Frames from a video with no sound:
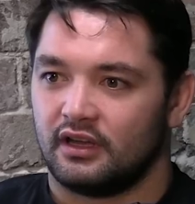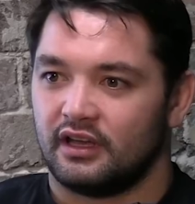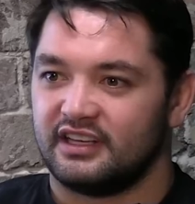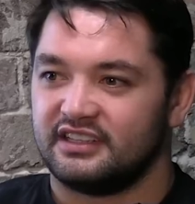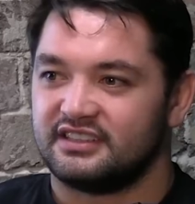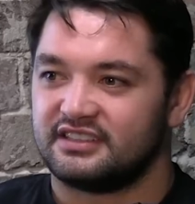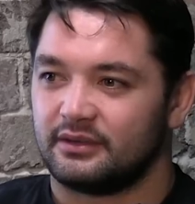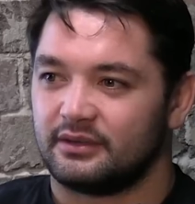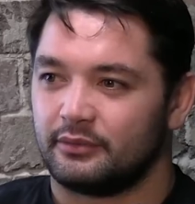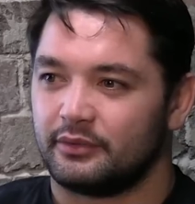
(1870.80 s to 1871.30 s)

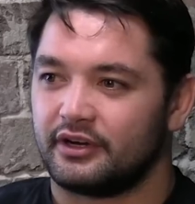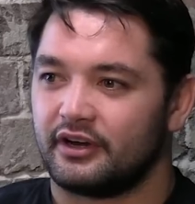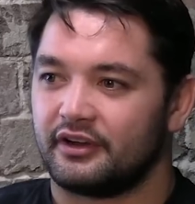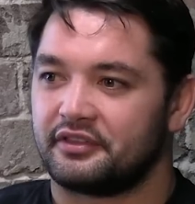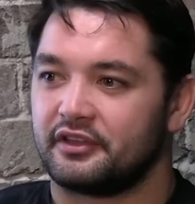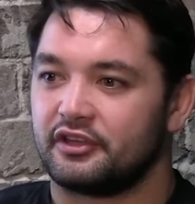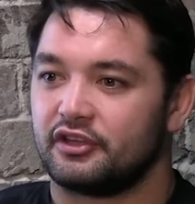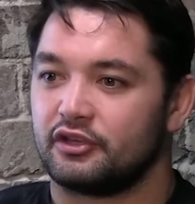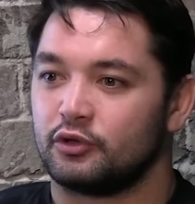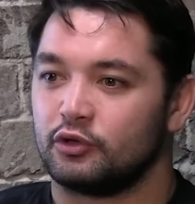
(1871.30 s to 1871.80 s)
He's someone I
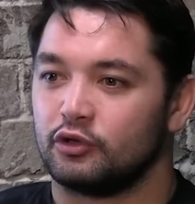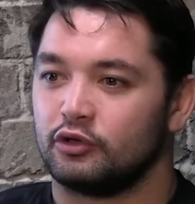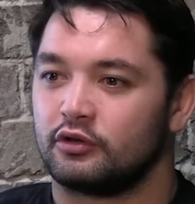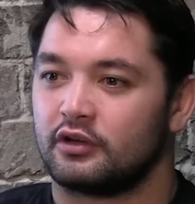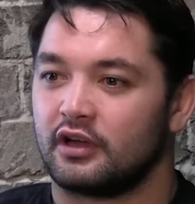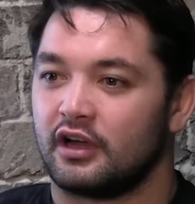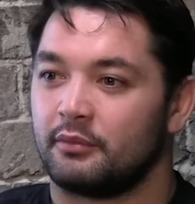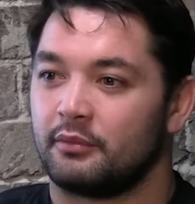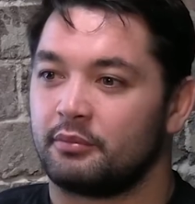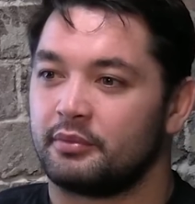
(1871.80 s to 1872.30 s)
think you
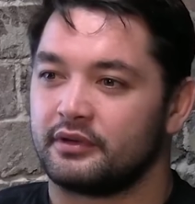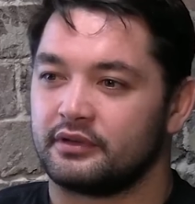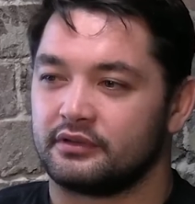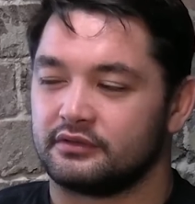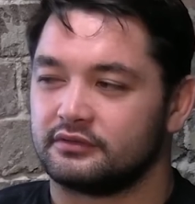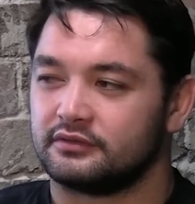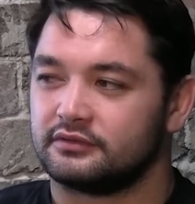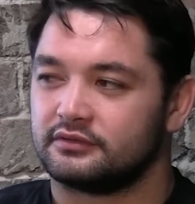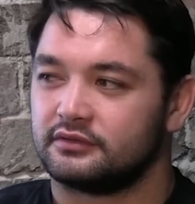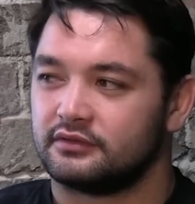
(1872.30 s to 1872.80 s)
look up
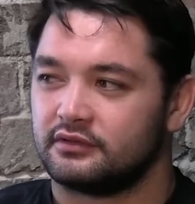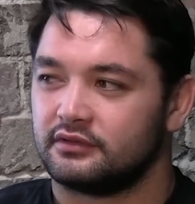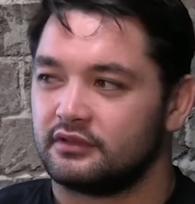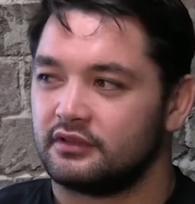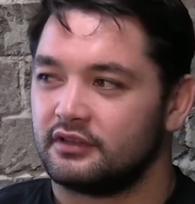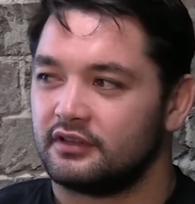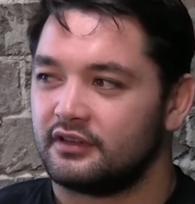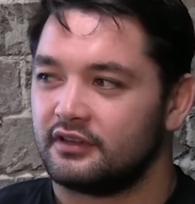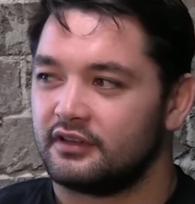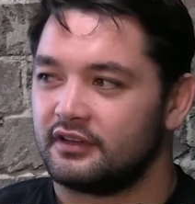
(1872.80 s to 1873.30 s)
and
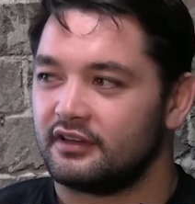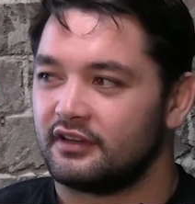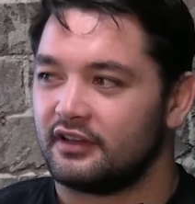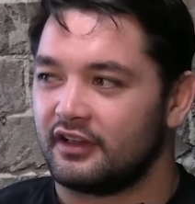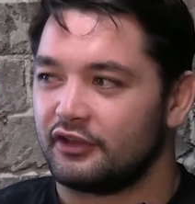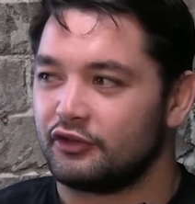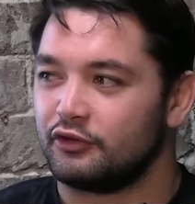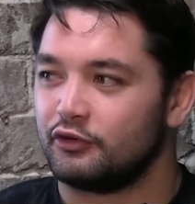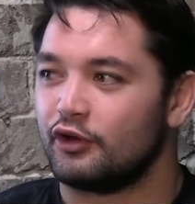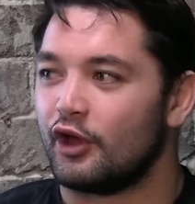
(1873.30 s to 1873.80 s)

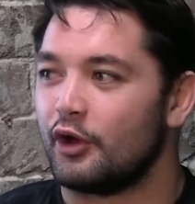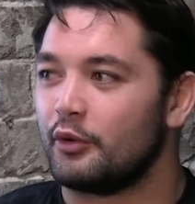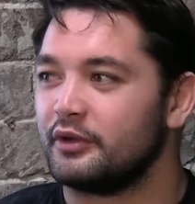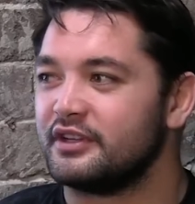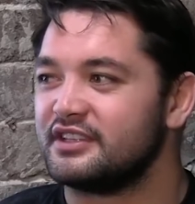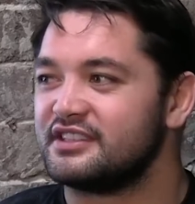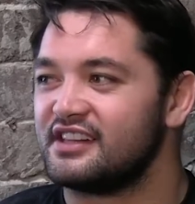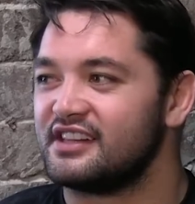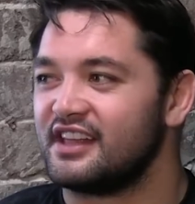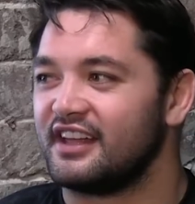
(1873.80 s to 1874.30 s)
you know
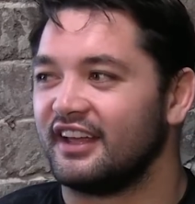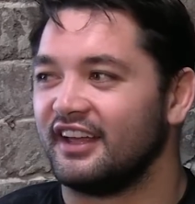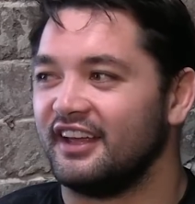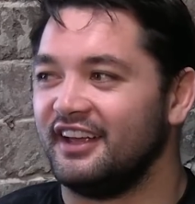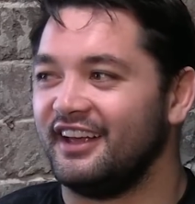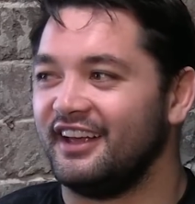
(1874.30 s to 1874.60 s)
he's there.